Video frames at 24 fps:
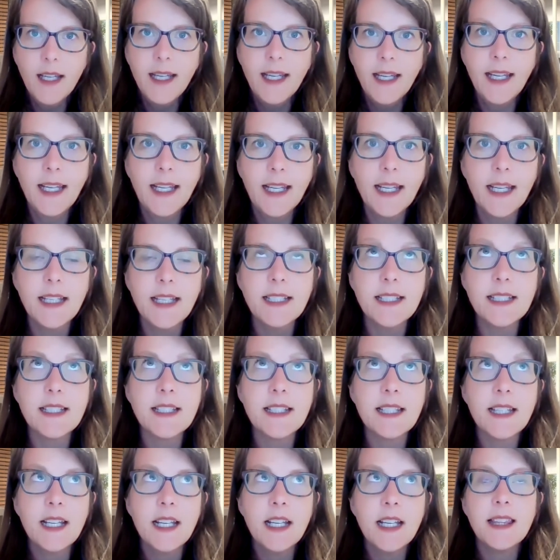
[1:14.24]

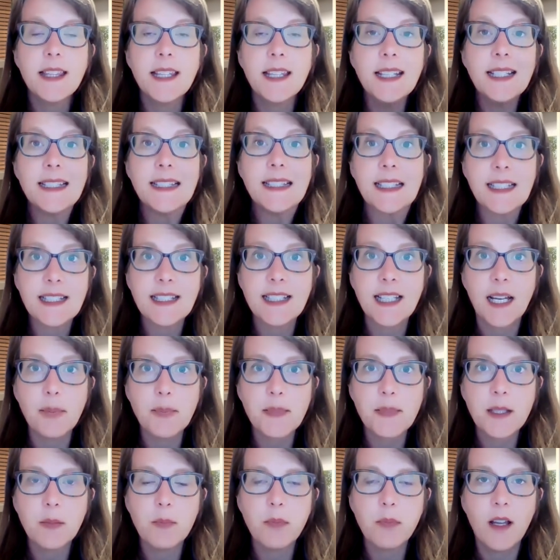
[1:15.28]
And these 6
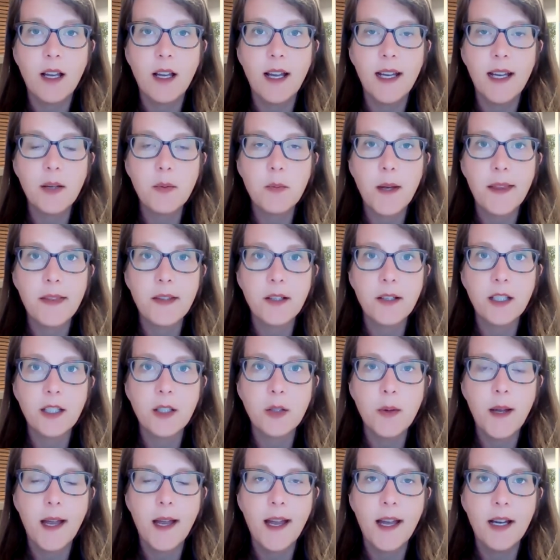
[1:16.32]
steps apply whether
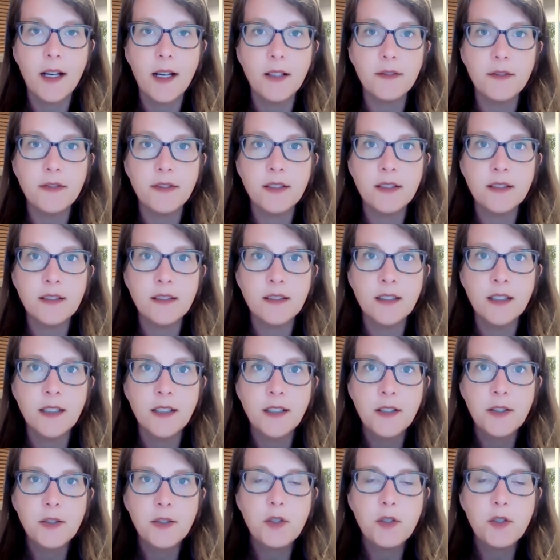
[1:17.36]
you have
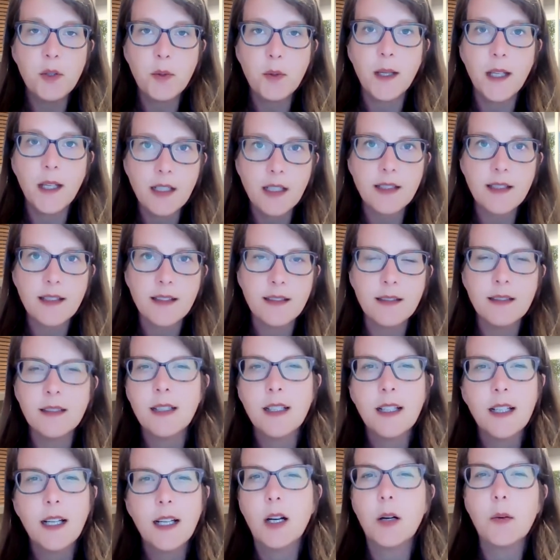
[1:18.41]
2 weeks.
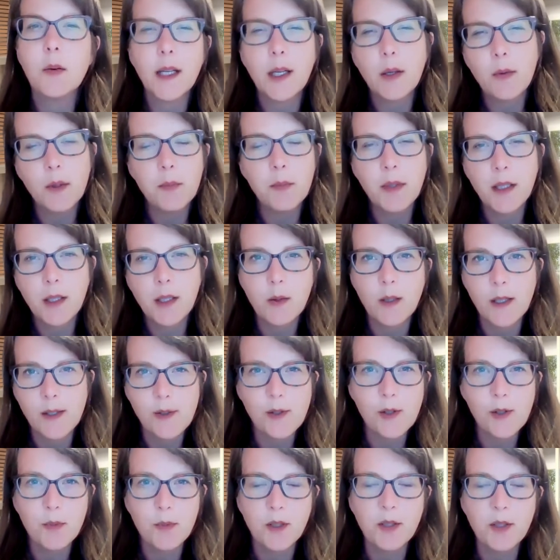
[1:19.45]
A week would be
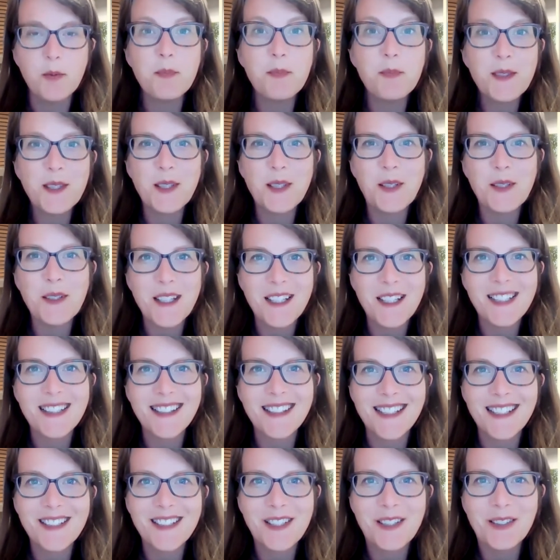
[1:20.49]
questionable. So let's
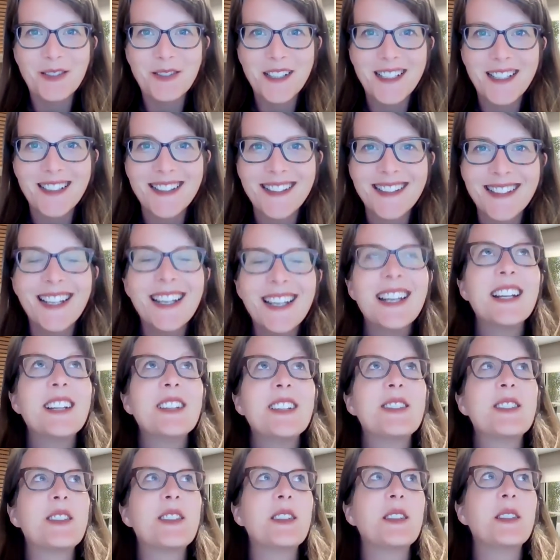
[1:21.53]
say 2 weeks
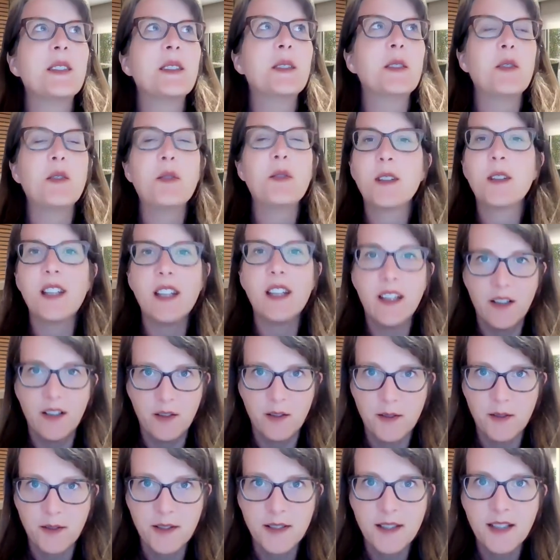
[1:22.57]
to
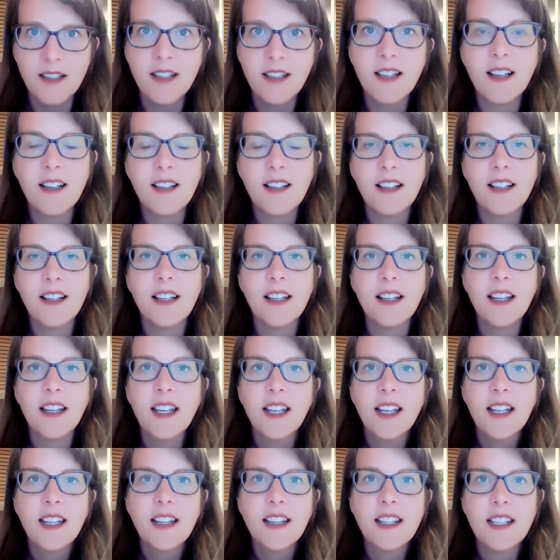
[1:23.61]
years.
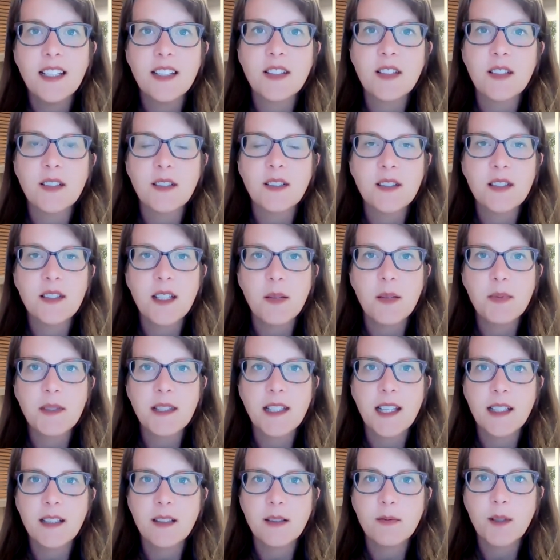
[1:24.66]
These are steps
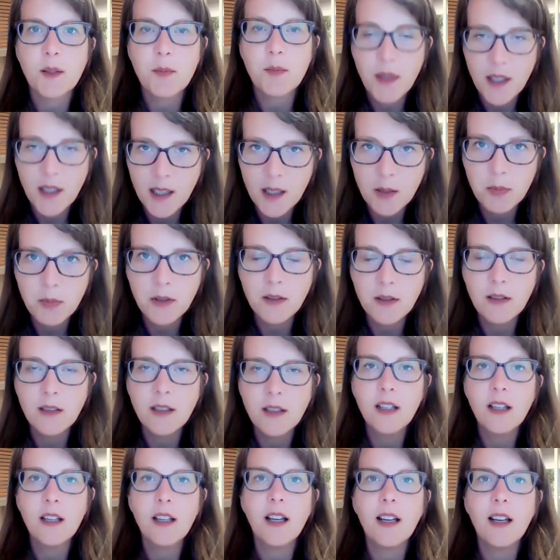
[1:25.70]
that are repeatable,
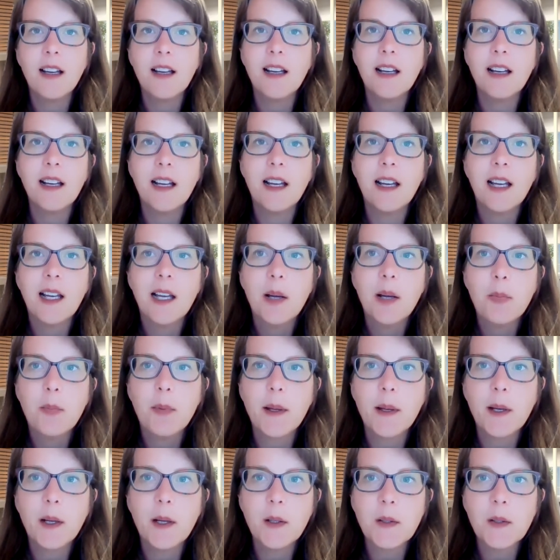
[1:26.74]

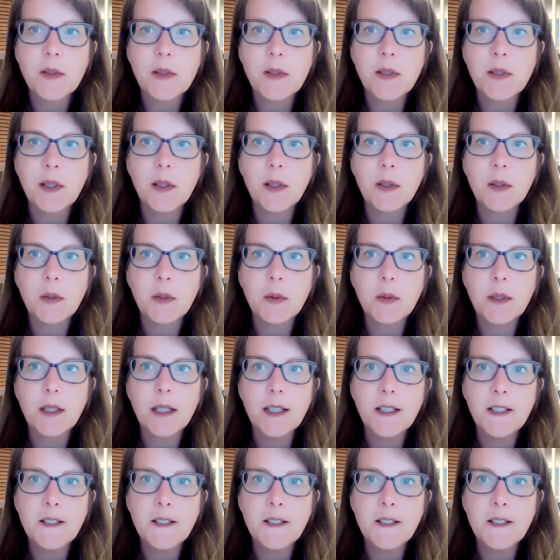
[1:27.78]
but also,